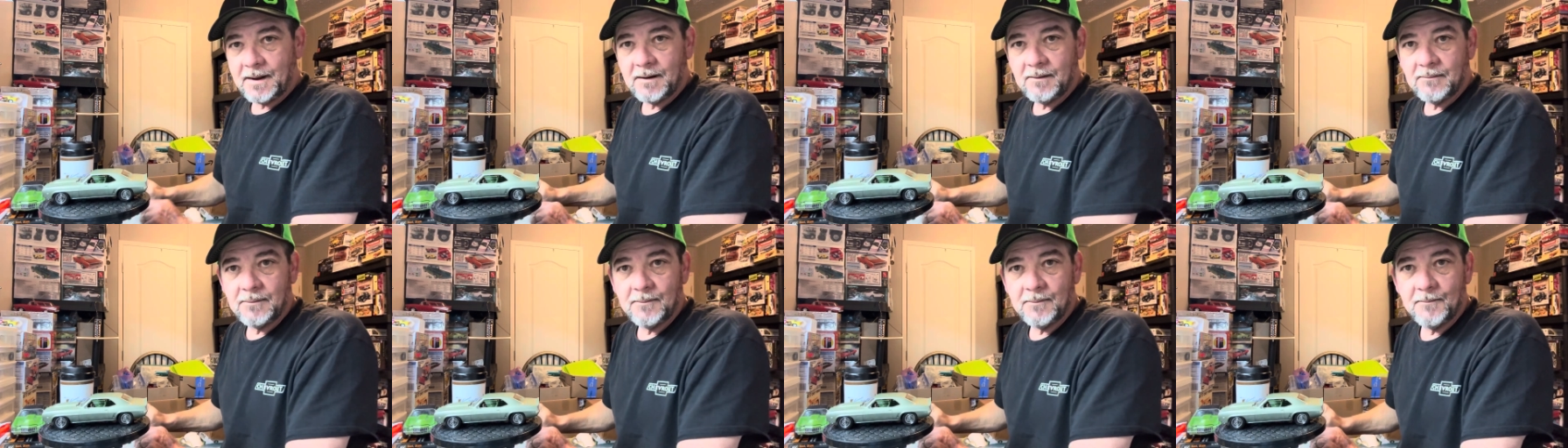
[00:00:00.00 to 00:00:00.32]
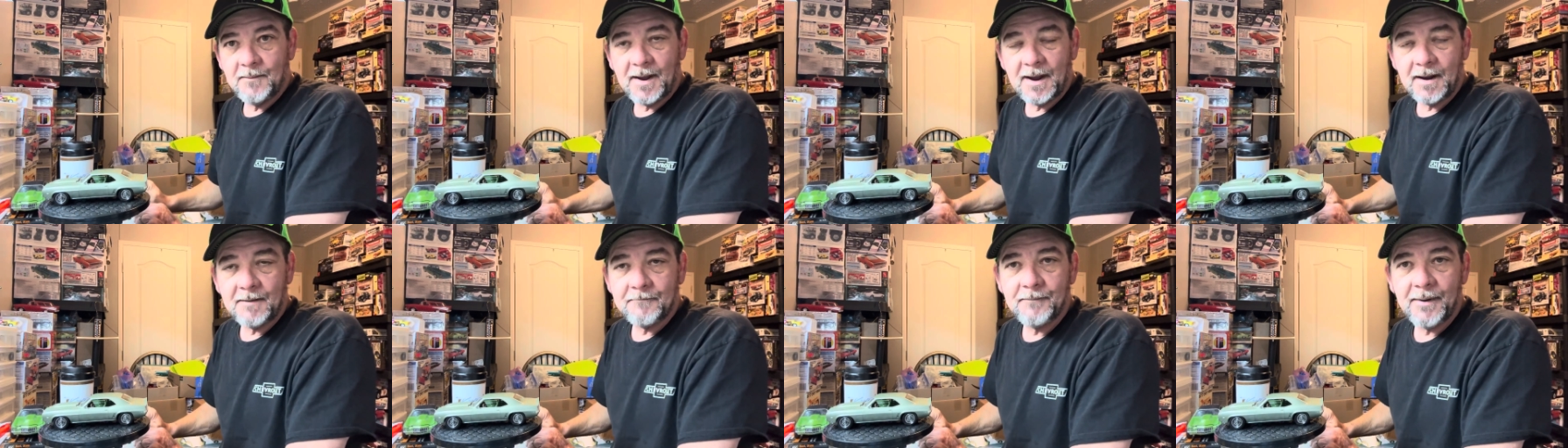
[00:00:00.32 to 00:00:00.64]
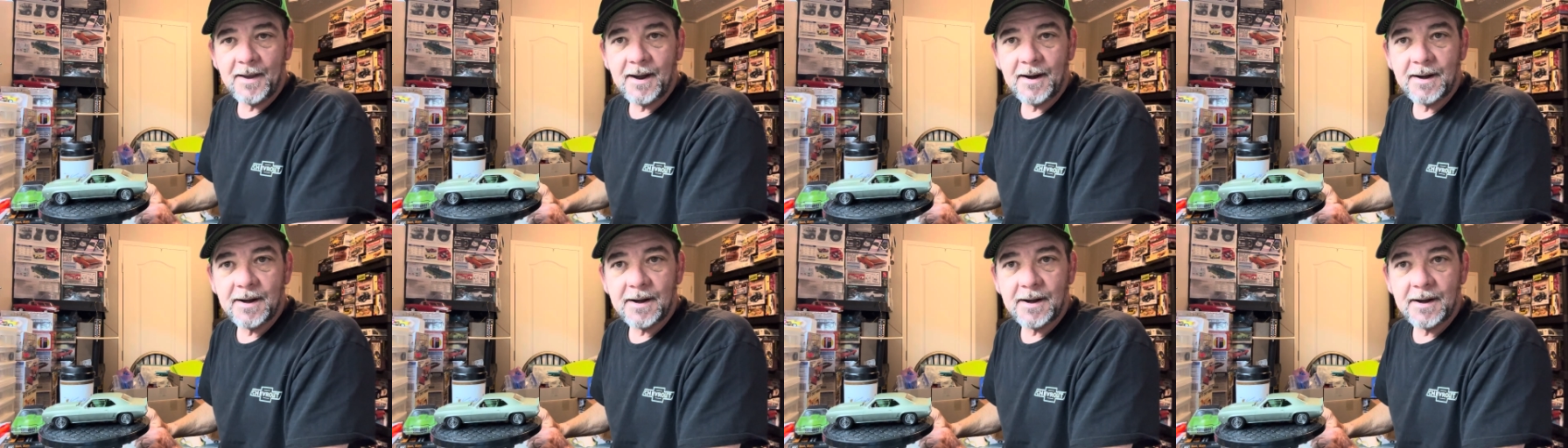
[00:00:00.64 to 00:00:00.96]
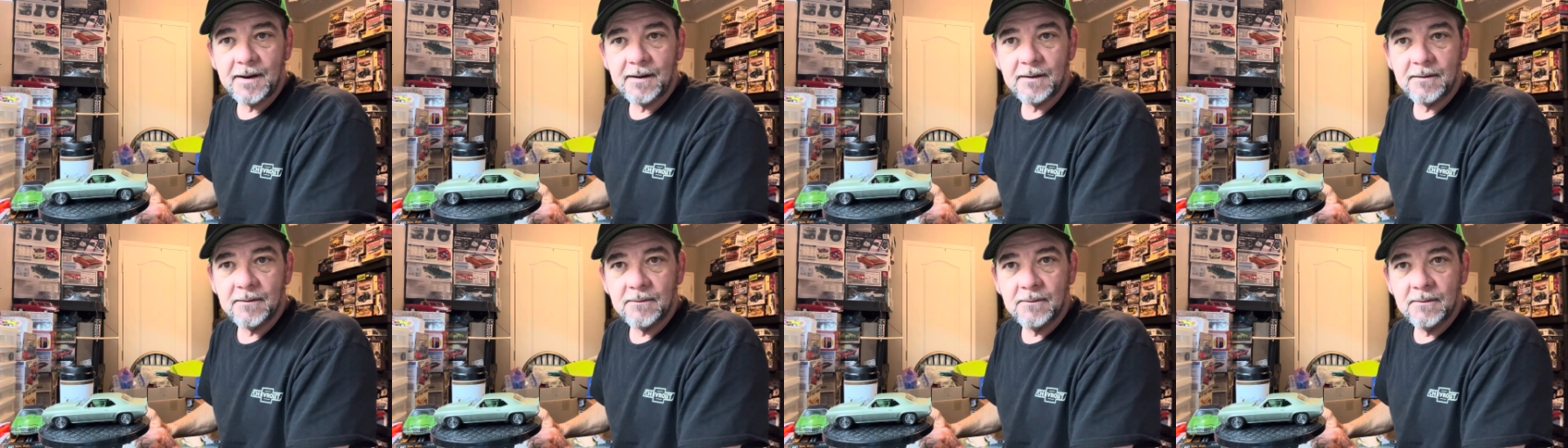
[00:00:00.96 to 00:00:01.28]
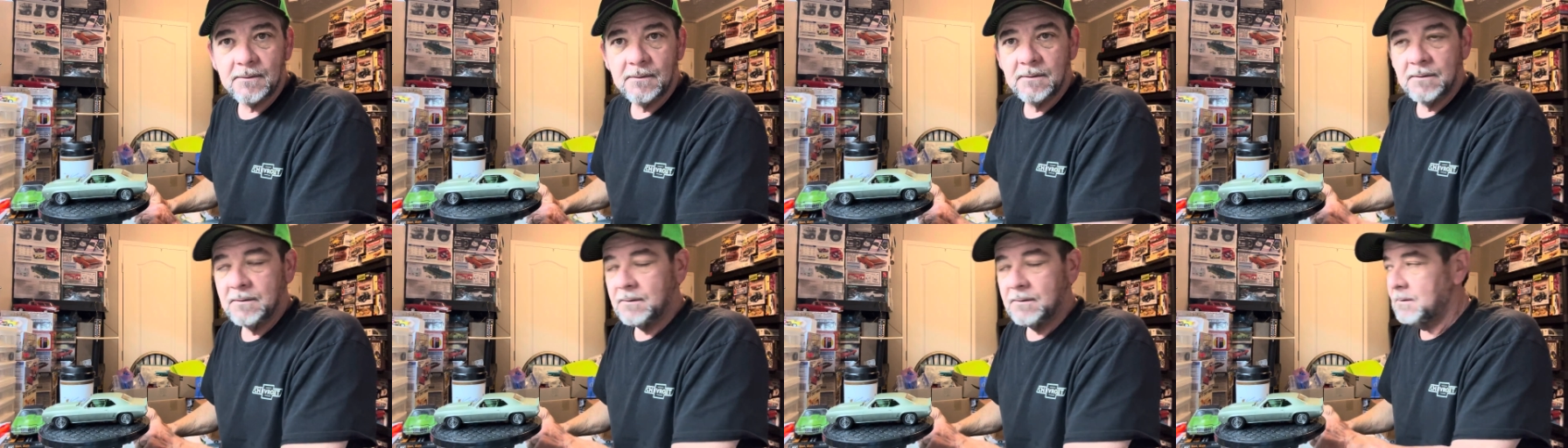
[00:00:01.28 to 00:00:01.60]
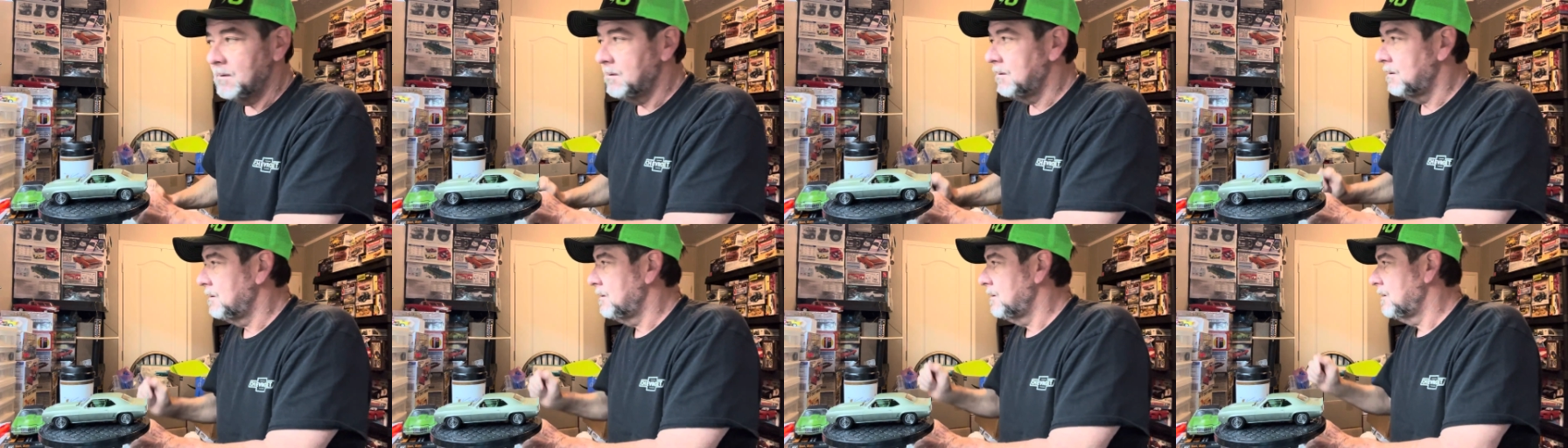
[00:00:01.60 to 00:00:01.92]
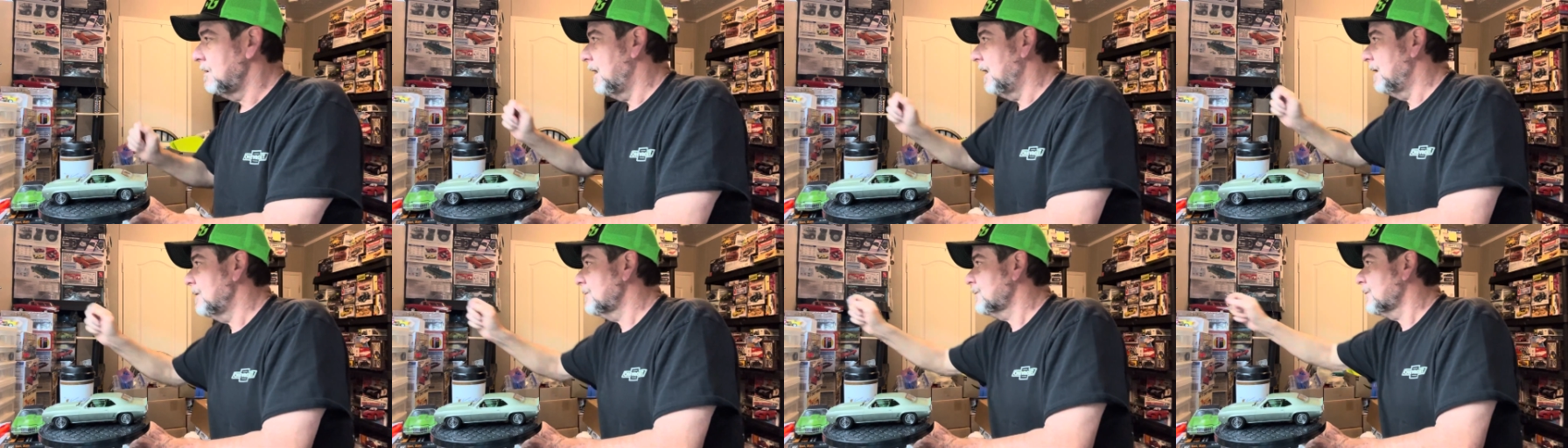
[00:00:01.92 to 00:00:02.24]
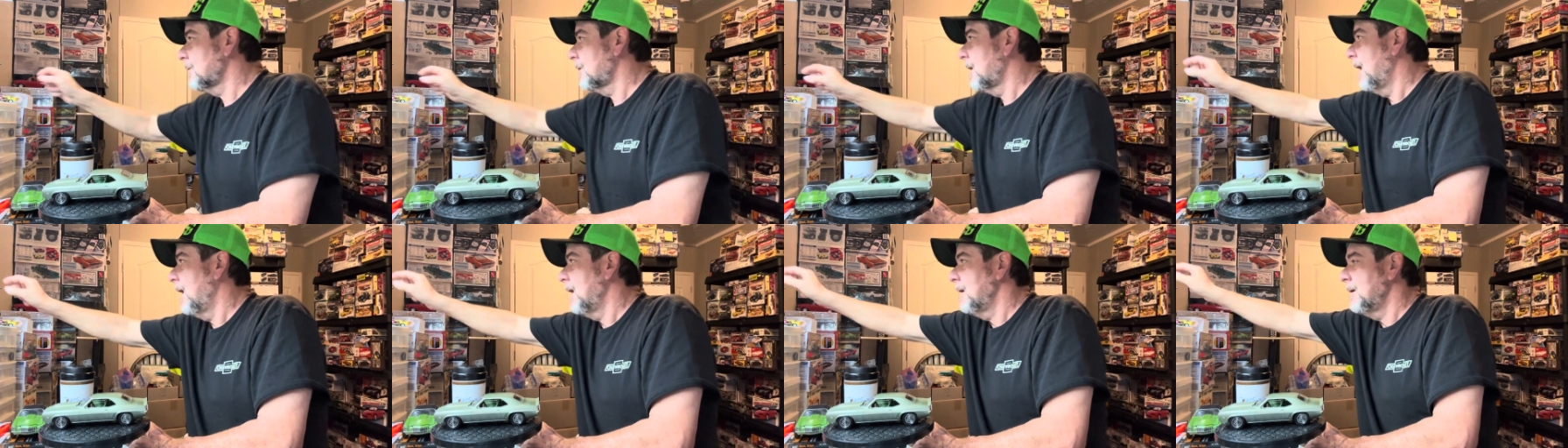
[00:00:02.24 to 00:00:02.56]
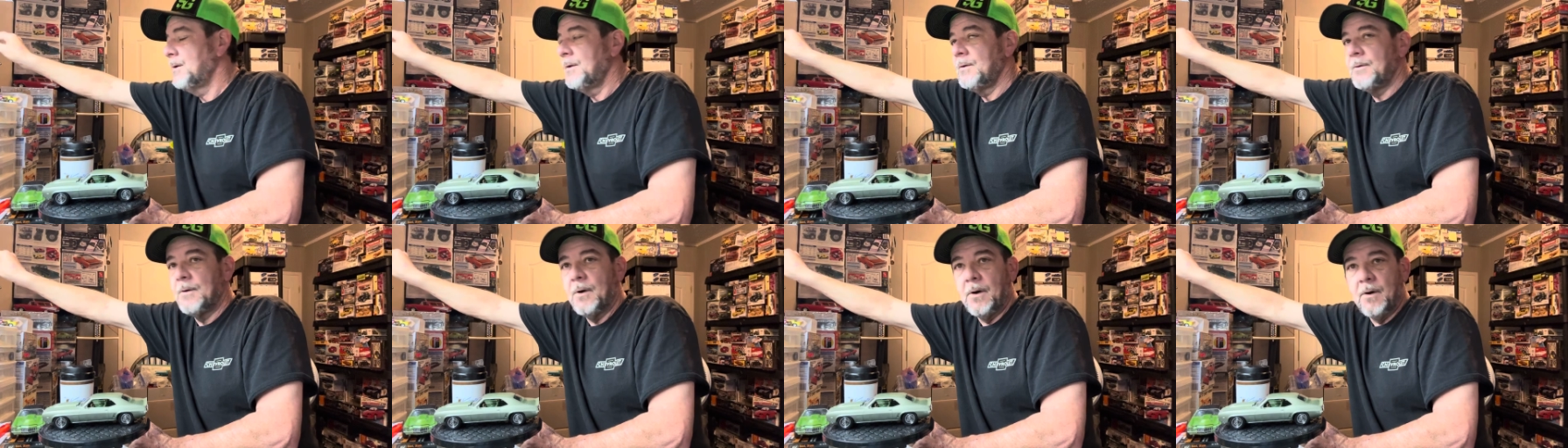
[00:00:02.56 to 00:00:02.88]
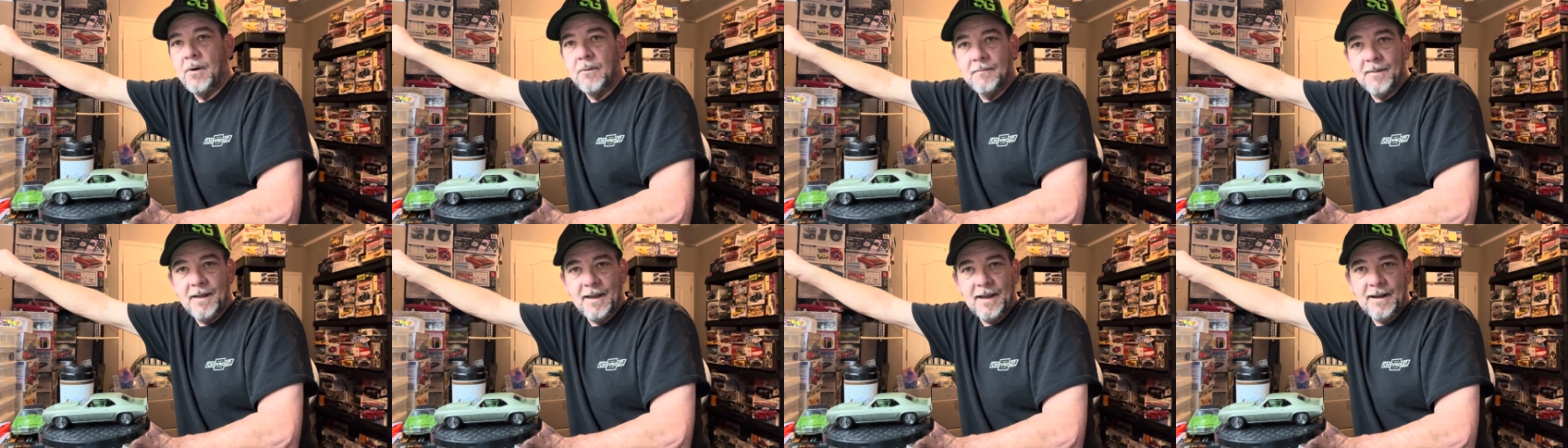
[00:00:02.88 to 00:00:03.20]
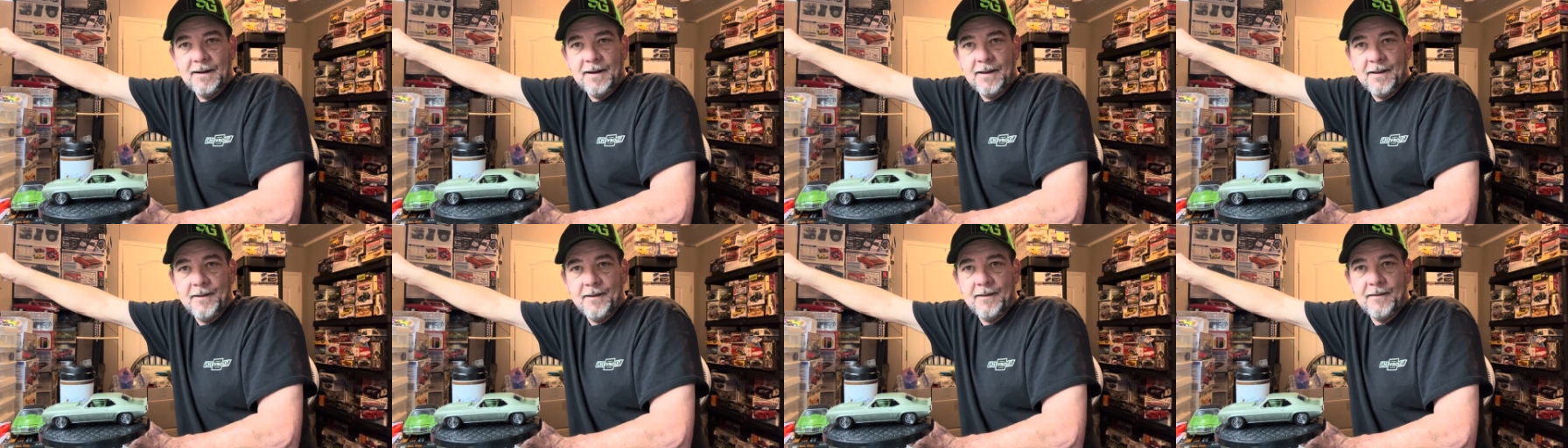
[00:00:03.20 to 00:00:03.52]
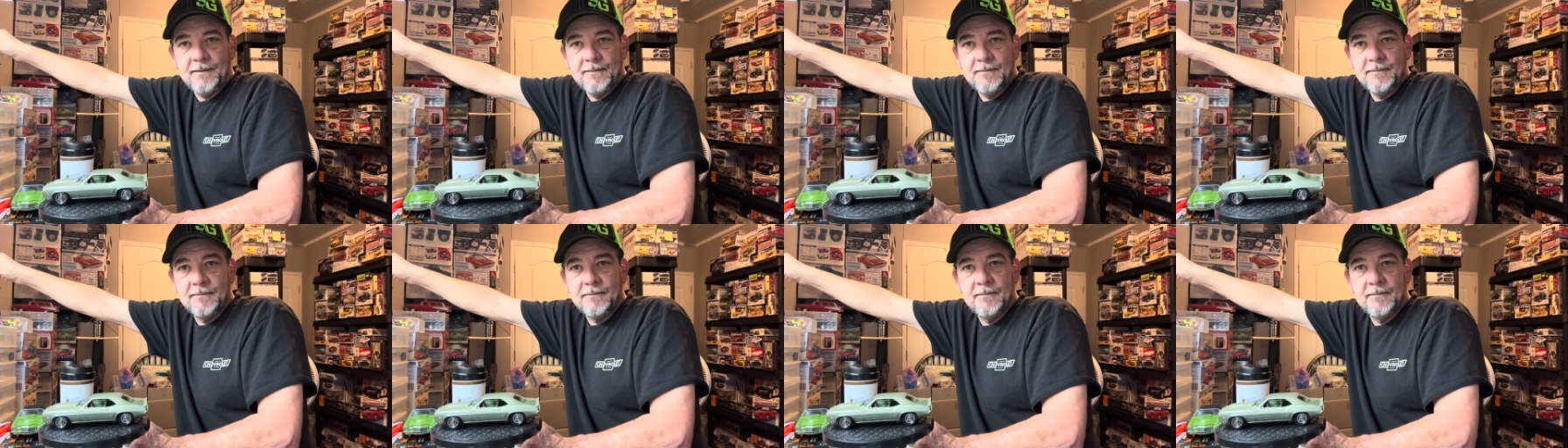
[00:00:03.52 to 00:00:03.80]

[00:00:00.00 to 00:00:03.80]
on the back patio. That's where I had to do all mine at.